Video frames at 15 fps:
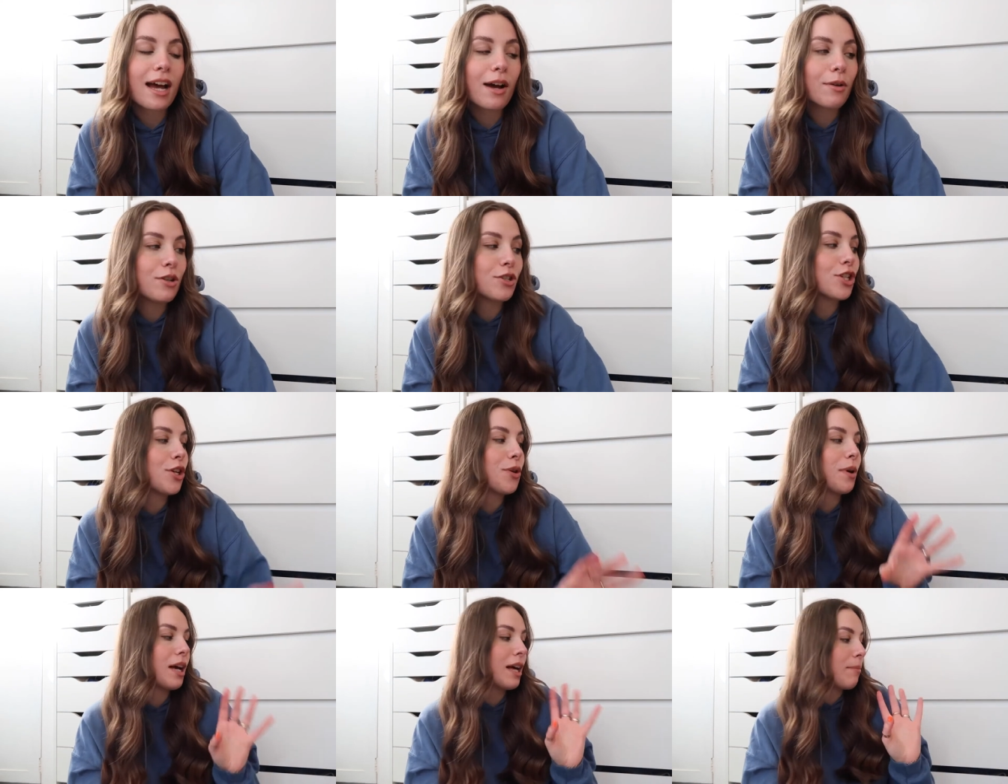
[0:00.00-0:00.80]
down and
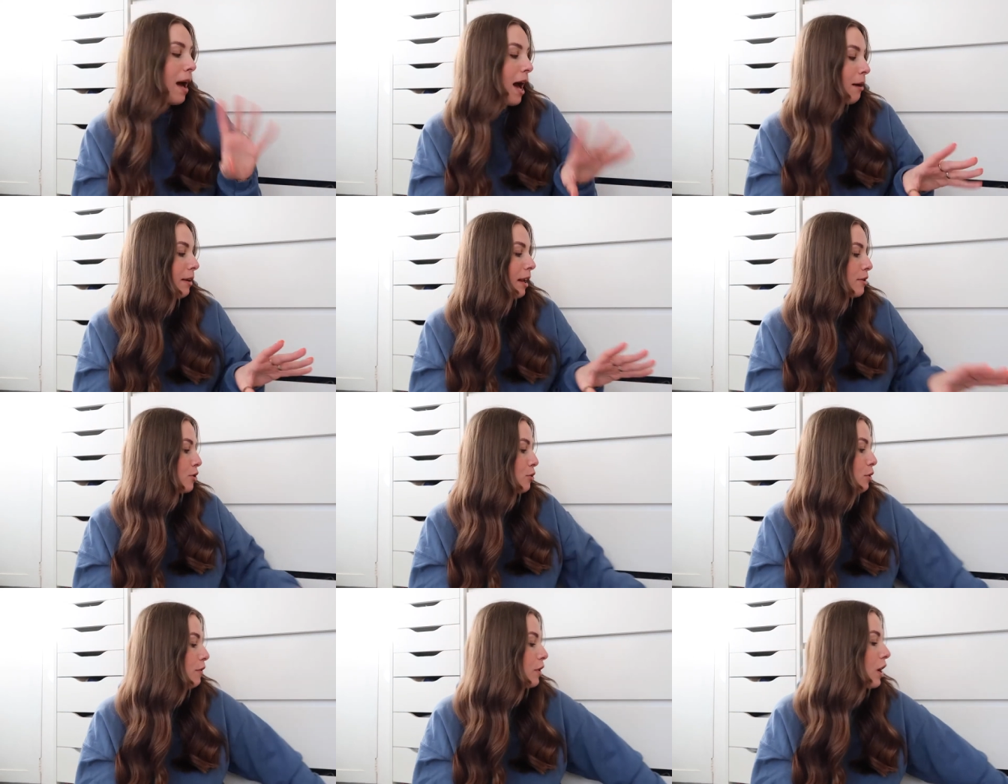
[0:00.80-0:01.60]
do a Poundland
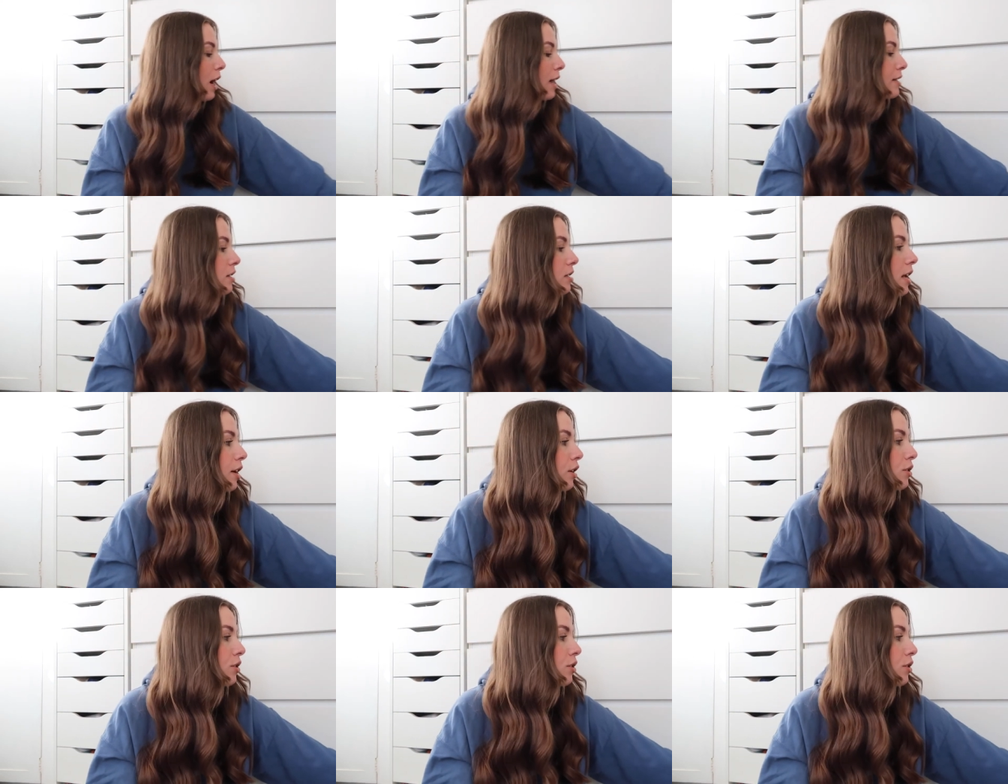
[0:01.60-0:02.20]
haul with you guys, because I